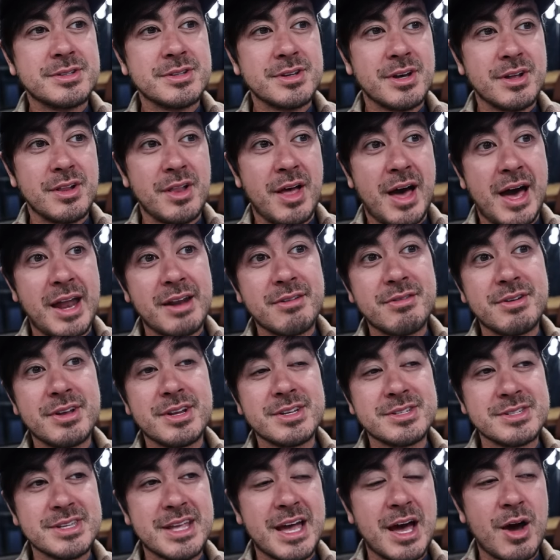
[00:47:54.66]
a lot of it
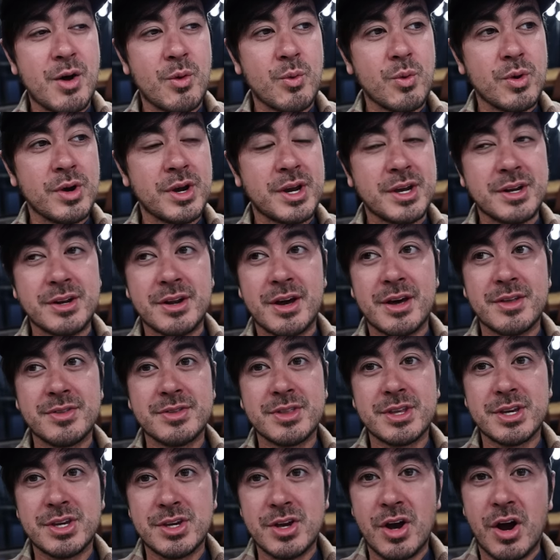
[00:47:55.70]
is now working on
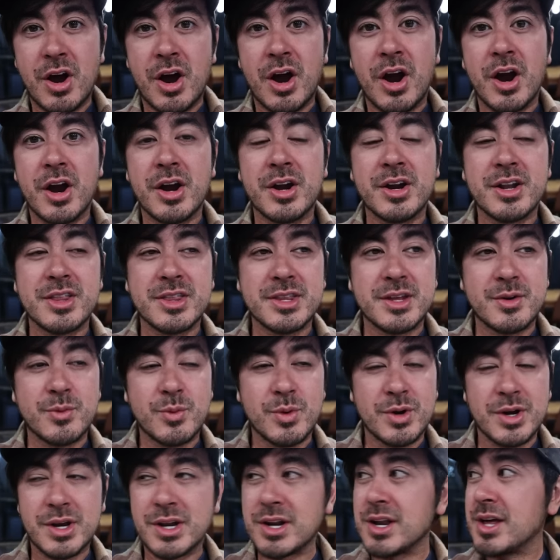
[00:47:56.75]
the yard, and then
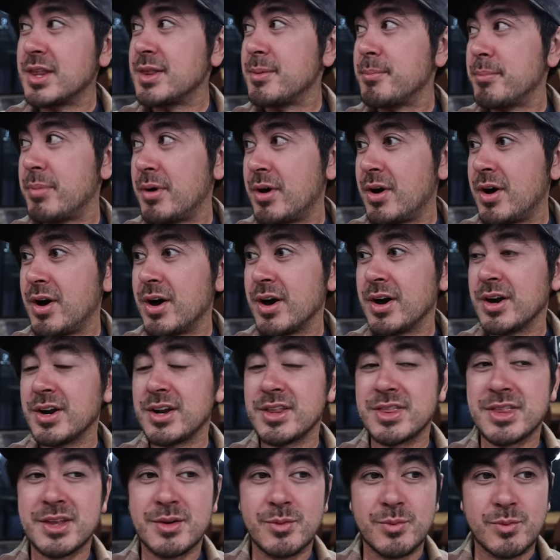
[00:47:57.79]
working on the barn,
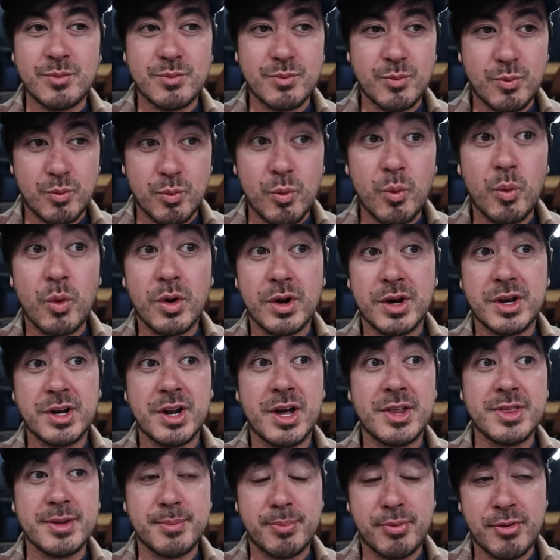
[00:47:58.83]
and then working
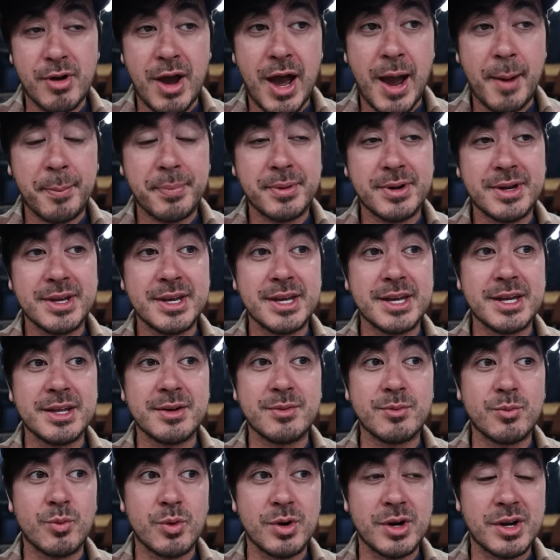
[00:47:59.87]
on the property,
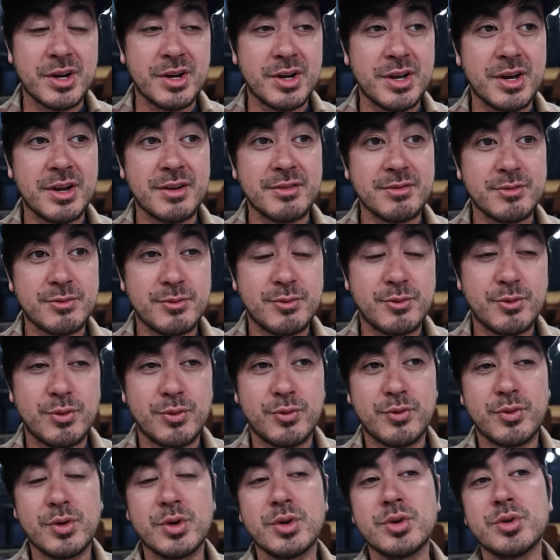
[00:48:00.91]
and working on
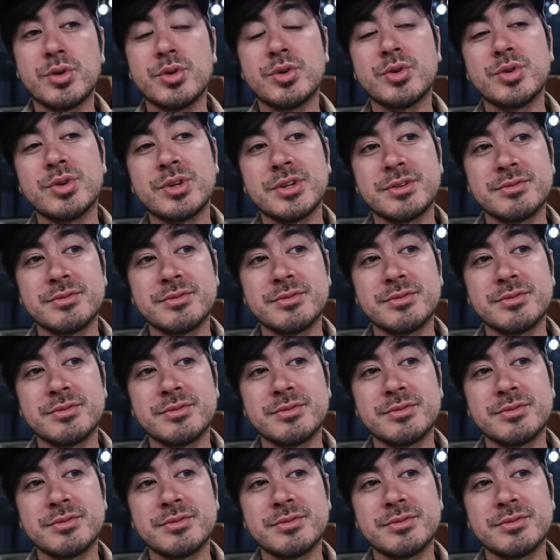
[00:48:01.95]
food